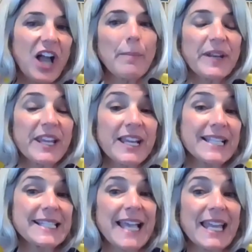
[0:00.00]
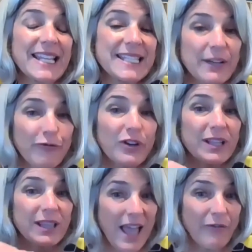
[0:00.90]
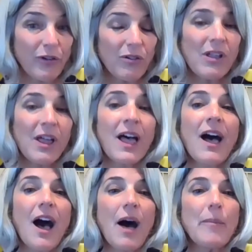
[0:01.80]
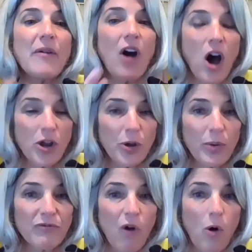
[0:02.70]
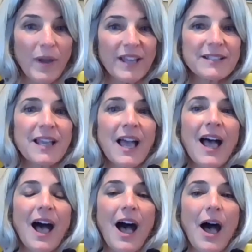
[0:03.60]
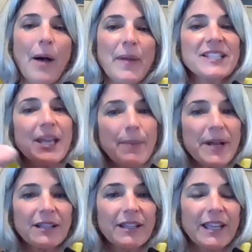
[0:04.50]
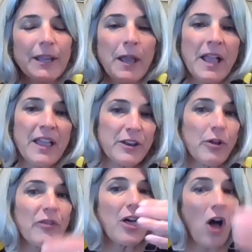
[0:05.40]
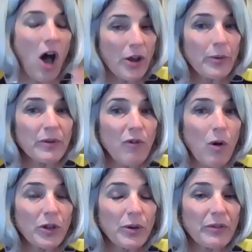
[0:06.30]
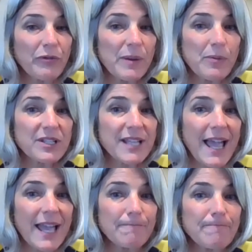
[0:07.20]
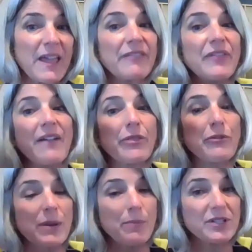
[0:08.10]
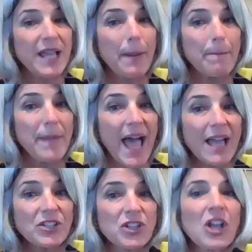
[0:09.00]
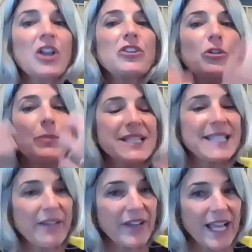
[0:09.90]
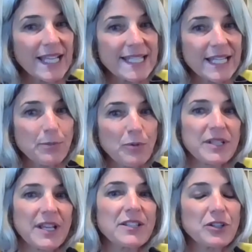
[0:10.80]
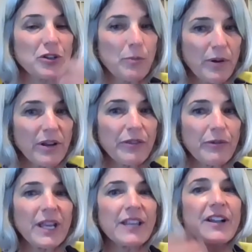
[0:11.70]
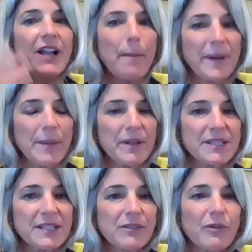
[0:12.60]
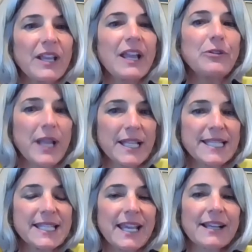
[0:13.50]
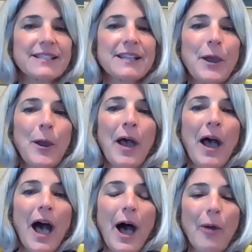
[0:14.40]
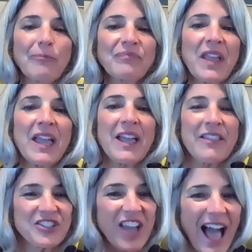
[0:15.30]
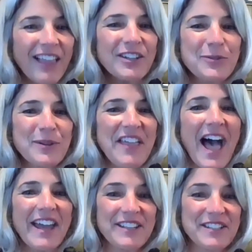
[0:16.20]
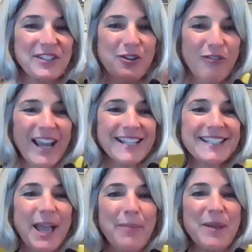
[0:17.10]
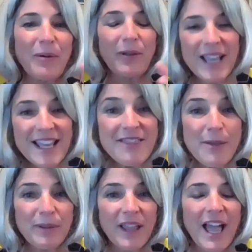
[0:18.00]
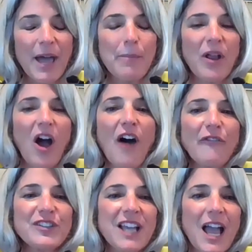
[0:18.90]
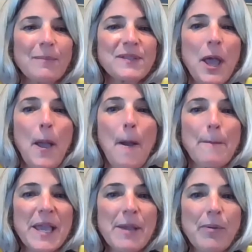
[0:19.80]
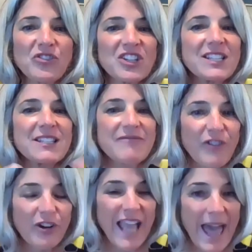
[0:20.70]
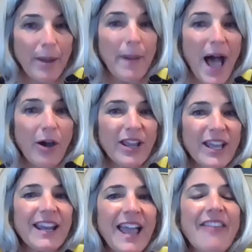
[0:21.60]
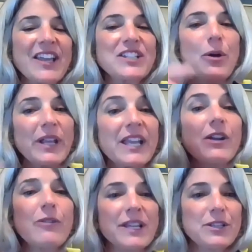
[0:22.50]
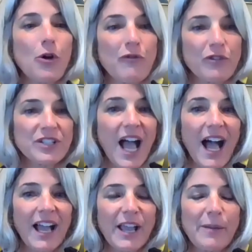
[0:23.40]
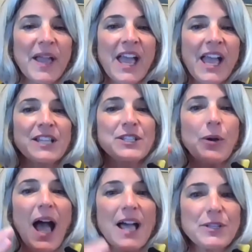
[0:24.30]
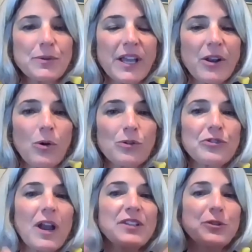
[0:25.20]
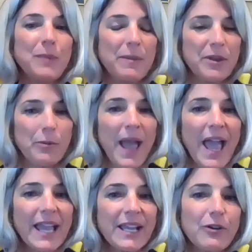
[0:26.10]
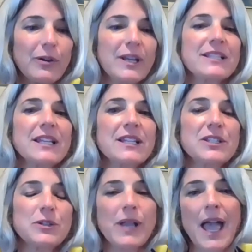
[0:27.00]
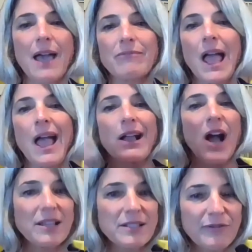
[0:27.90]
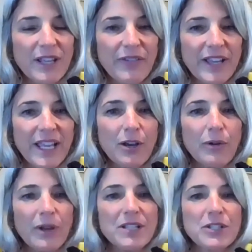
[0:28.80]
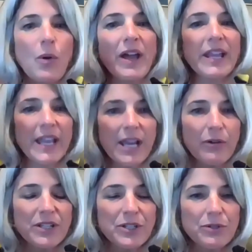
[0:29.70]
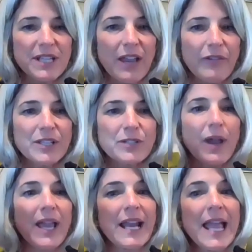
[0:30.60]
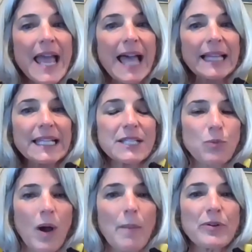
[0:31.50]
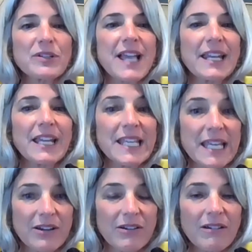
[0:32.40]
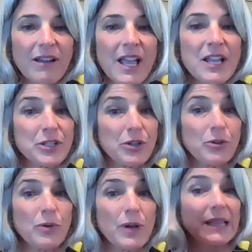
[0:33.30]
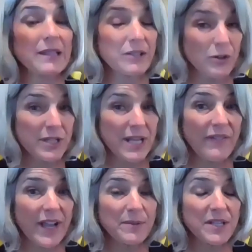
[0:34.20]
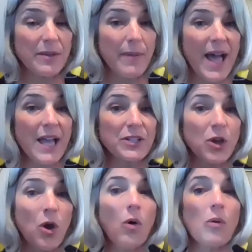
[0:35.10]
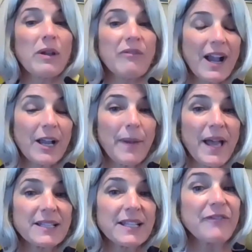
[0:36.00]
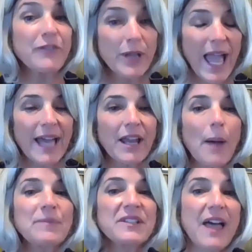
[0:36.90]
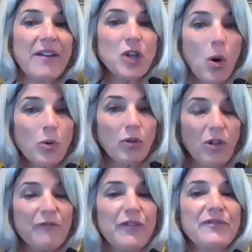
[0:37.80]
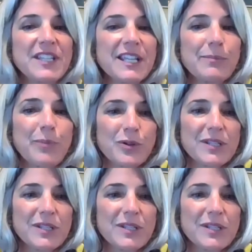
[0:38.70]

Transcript: company can set a different level of auto enrollment. And typically, they'll auto enroll you at 3%. And if they have a 3% match, you'll be saving at 6%. So you put in 3, the company puts in 3, and you get 6. The challenge with that is it's great to get people in the plan, but oftentimes people just forget about it and they don't increase over time. And so as you get older, as maybe your pay increases, you get cost of living increased, you want to increase your savings rate at least 1% a year to your saving up to the match, or we recommend, if you can, up to that total of 15%.